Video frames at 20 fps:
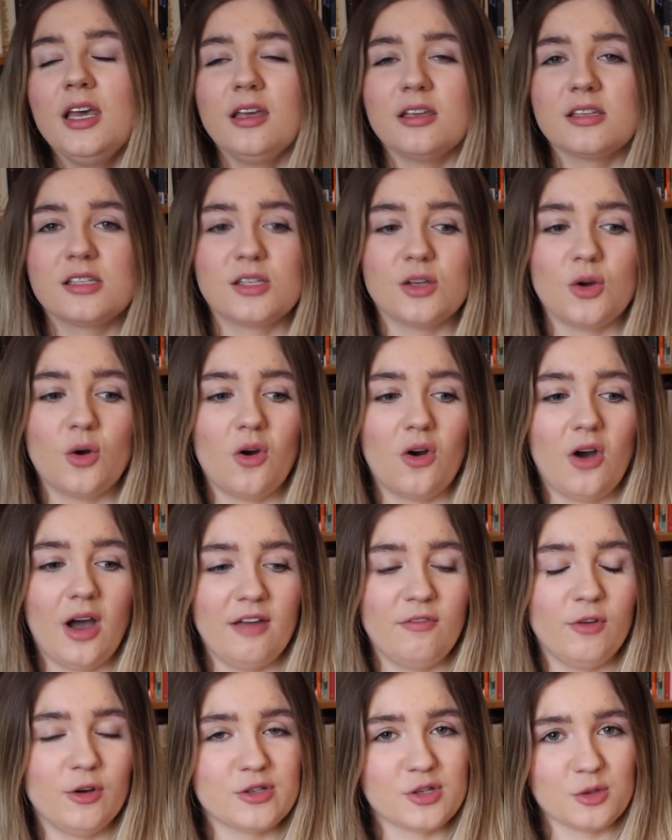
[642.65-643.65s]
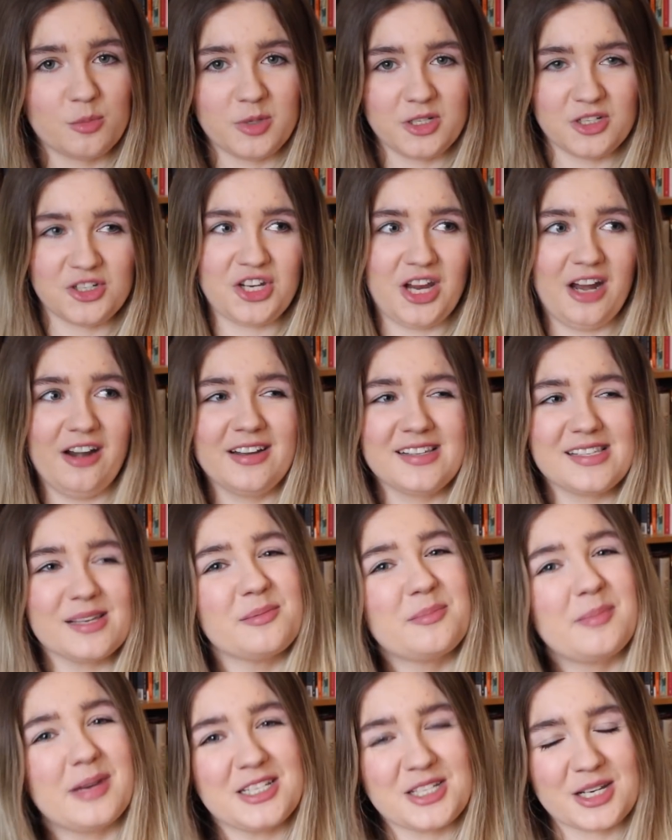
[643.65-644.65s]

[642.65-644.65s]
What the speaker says: So I've also been sharing some of my